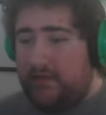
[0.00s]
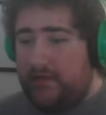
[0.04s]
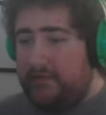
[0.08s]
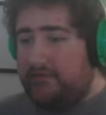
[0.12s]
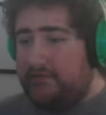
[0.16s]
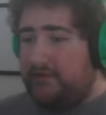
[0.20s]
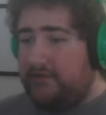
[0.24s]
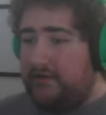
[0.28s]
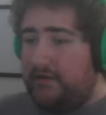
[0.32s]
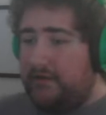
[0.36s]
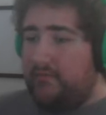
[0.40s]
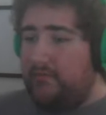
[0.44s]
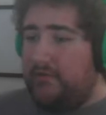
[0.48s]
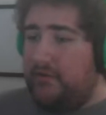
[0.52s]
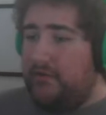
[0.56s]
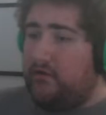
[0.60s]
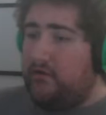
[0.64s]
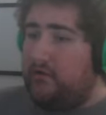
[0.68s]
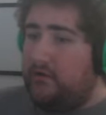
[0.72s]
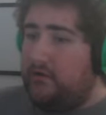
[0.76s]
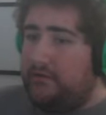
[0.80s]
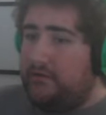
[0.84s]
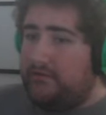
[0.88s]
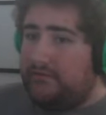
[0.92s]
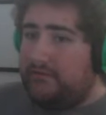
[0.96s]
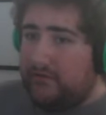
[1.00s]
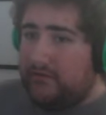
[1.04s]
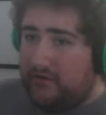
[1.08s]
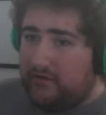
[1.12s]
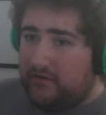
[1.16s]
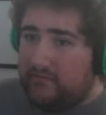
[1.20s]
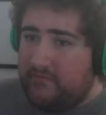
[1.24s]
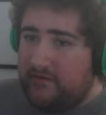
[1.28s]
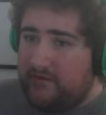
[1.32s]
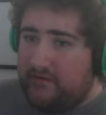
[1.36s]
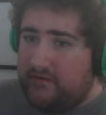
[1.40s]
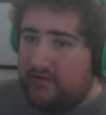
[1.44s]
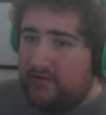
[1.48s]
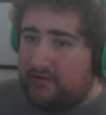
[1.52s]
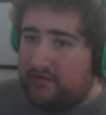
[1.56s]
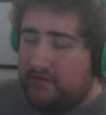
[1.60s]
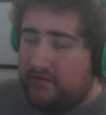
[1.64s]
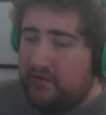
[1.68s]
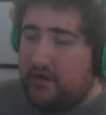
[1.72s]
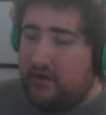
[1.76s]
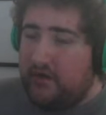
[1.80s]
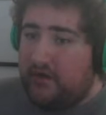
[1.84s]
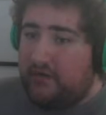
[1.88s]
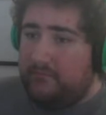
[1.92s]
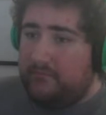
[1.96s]
today we are on
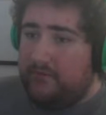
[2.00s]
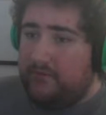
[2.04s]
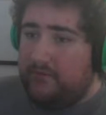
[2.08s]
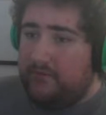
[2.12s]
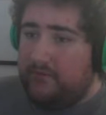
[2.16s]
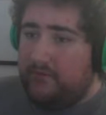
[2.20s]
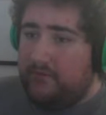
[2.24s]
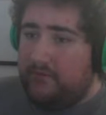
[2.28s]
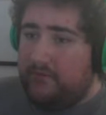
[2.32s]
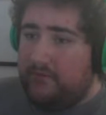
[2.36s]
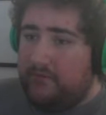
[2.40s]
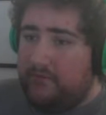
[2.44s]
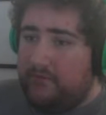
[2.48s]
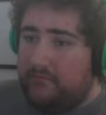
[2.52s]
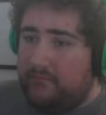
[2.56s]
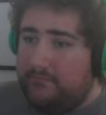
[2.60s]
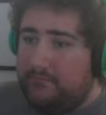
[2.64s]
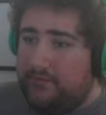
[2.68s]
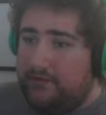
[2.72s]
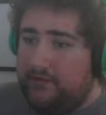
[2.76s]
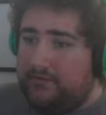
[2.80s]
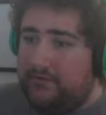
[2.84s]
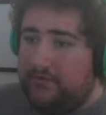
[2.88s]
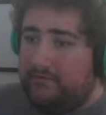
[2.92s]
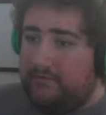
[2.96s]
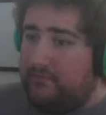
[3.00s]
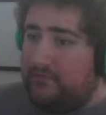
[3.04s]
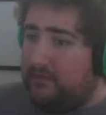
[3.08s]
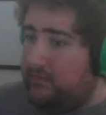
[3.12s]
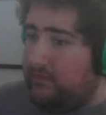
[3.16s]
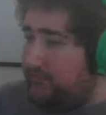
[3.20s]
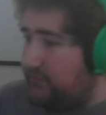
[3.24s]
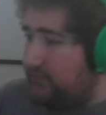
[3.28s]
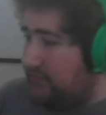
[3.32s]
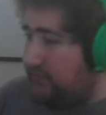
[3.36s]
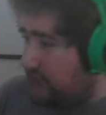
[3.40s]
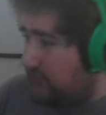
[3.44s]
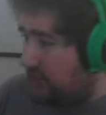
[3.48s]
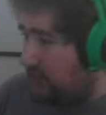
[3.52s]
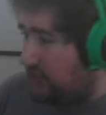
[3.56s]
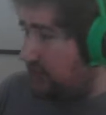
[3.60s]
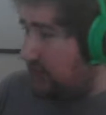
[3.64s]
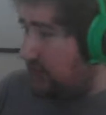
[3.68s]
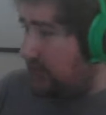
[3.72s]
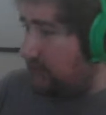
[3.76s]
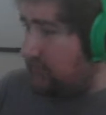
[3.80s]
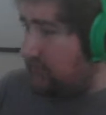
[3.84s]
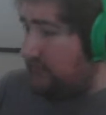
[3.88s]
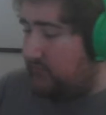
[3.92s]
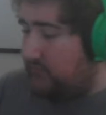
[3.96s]
tiermaker.com because I thought it was a good
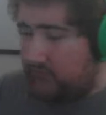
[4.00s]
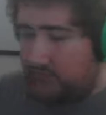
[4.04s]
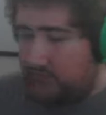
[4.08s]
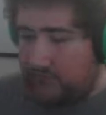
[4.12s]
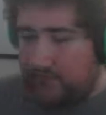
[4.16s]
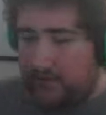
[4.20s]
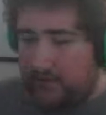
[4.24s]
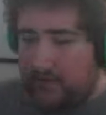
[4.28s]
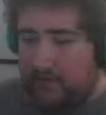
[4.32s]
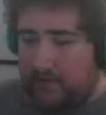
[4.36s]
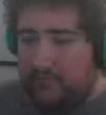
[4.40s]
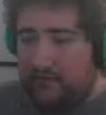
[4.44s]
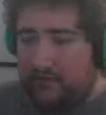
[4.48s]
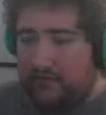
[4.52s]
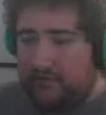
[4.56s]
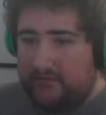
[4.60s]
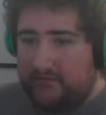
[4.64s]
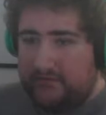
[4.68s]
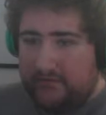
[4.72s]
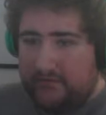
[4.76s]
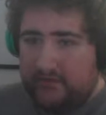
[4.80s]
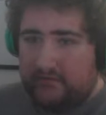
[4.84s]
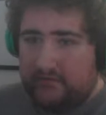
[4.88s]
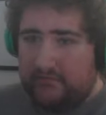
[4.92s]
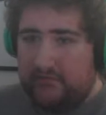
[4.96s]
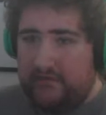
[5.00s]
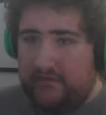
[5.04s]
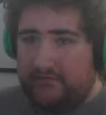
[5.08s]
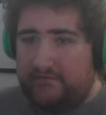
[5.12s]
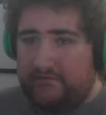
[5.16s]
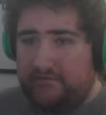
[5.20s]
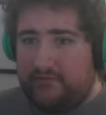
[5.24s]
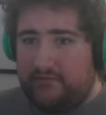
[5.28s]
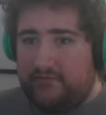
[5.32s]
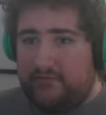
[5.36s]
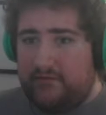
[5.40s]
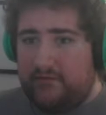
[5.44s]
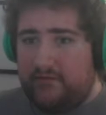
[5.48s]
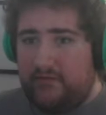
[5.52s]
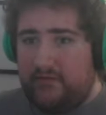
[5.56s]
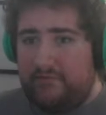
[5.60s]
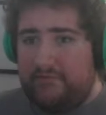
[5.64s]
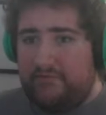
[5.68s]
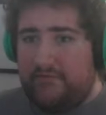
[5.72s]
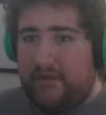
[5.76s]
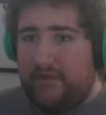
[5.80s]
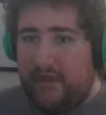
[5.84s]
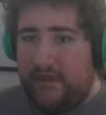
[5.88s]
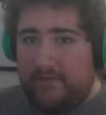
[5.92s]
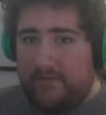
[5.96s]
idea to make a tier list of
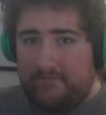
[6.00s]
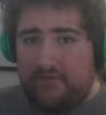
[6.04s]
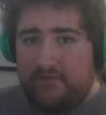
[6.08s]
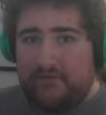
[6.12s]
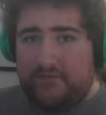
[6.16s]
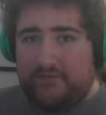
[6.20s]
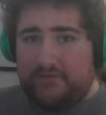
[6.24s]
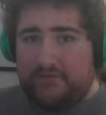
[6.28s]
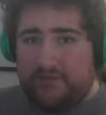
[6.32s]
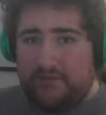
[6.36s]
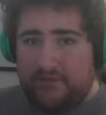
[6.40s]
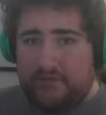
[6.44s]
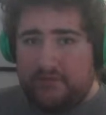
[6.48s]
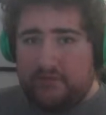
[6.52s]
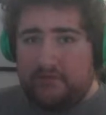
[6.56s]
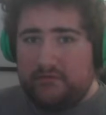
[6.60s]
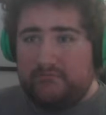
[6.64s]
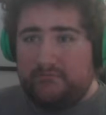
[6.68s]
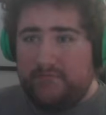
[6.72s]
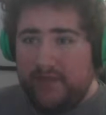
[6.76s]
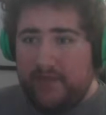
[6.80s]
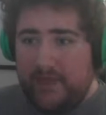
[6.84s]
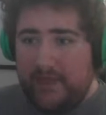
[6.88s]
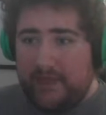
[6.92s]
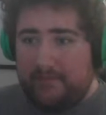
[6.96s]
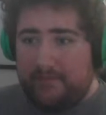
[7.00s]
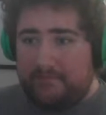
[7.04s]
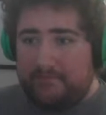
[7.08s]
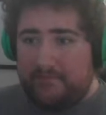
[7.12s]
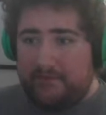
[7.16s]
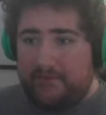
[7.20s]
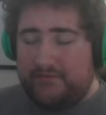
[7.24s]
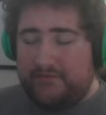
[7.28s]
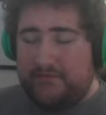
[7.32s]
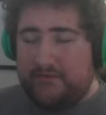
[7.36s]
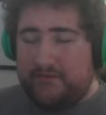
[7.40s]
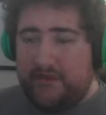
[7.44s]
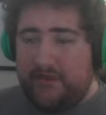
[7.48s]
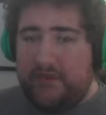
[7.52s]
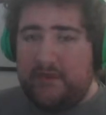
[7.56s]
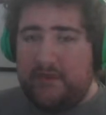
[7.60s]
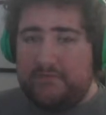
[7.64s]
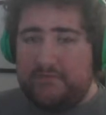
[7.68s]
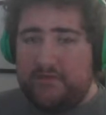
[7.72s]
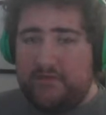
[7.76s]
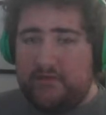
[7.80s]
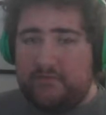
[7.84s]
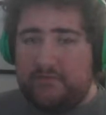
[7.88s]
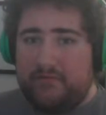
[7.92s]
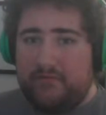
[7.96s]
every single map in the game
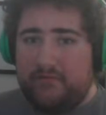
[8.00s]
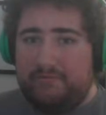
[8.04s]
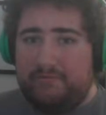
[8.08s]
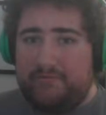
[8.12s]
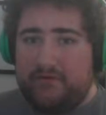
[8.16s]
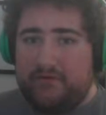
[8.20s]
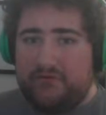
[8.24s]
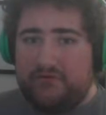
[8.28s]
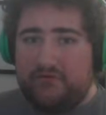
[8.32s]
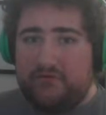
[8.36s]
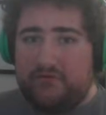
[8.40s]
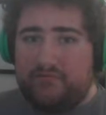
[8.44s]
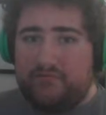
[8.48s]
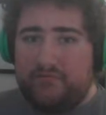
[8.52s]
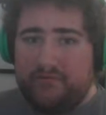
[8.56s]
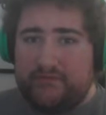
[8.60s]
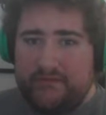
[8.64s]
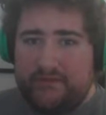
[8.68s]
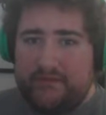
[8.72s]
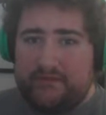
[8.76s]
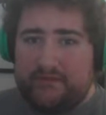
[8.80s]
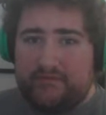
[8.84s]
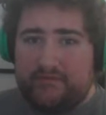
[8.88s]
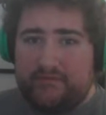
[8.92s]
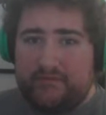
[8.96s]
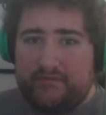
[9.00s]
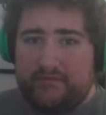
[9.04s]
that's been officially released.